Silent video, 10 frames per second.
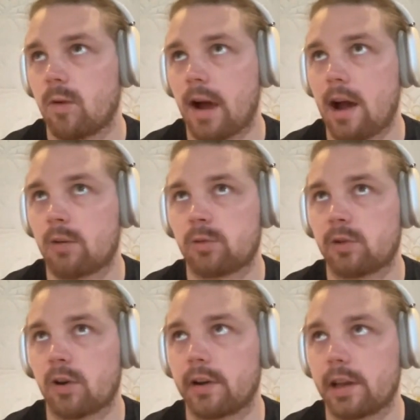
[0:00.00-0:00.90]
how
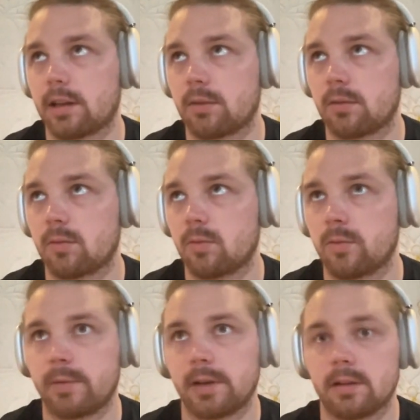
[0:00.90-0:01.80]
sharding
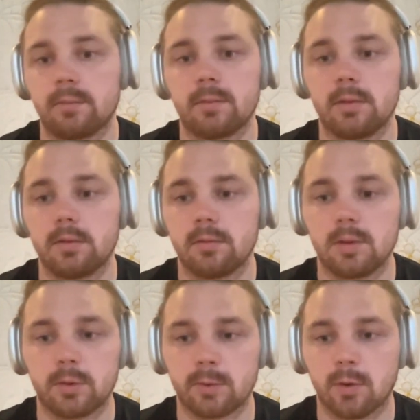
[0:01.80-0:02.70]
would be
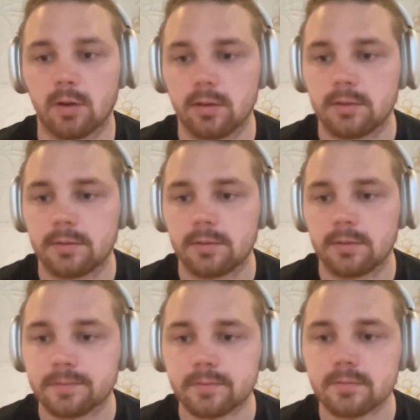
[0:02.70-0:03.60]
useful,
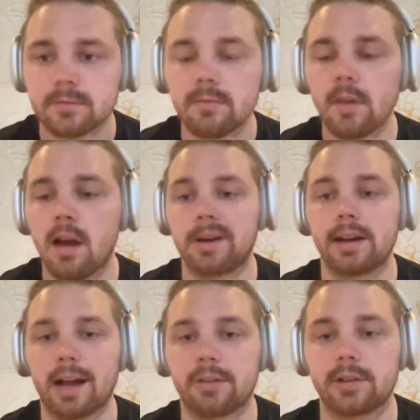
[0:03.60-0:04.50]
but it
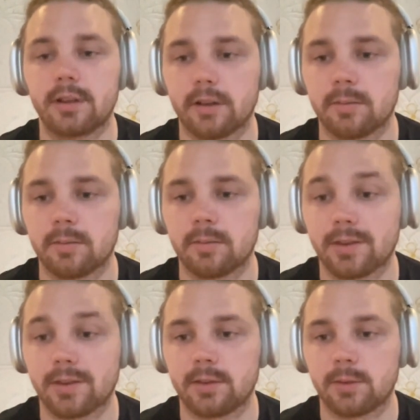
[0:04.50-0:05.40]
actually does make
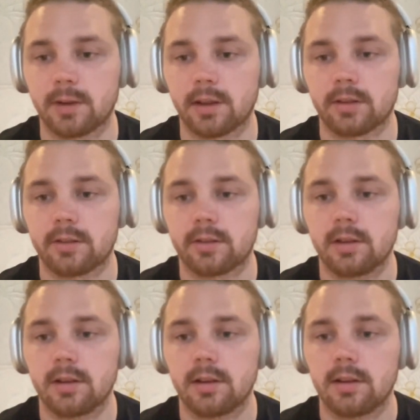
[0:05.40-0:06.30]
sense for this
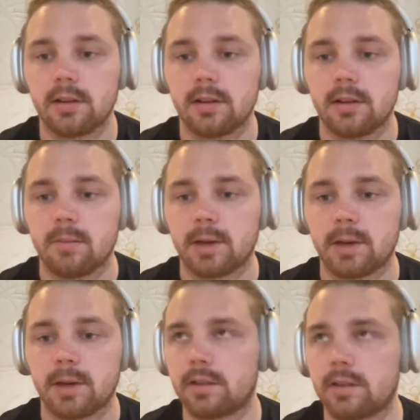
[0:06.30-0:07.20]

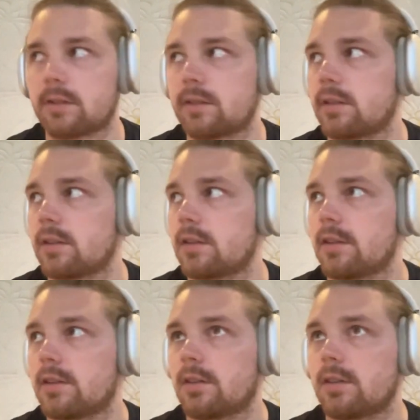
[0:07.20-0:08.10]
because
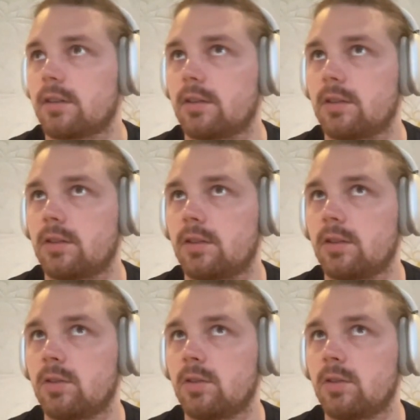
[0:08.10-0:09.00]

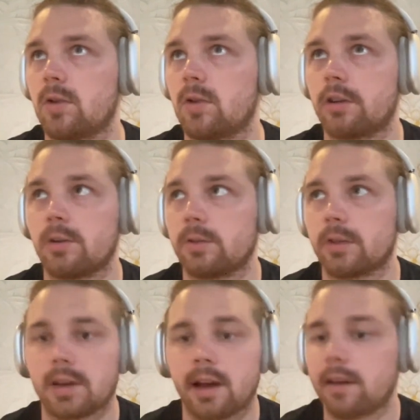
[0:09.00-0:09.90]
you are
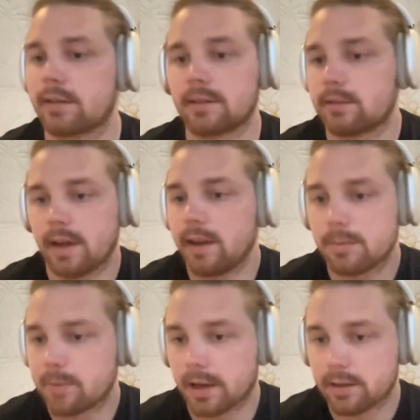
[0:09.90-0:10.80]
using it as a
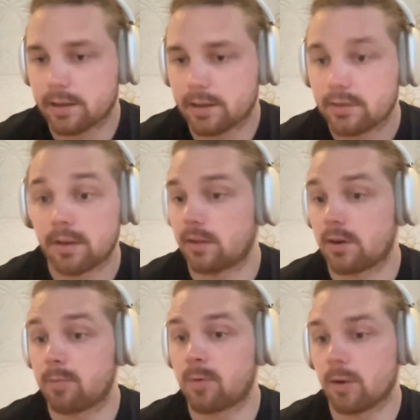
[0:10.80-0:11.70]
database. So
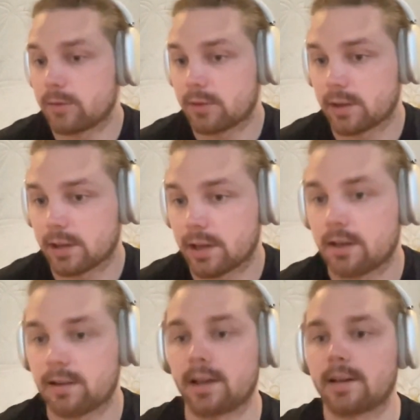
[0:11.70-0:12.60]
they're approaching it
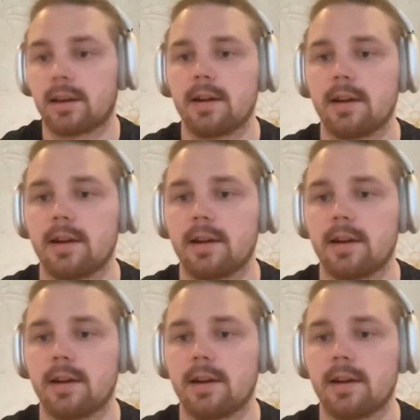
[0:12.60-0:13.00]
like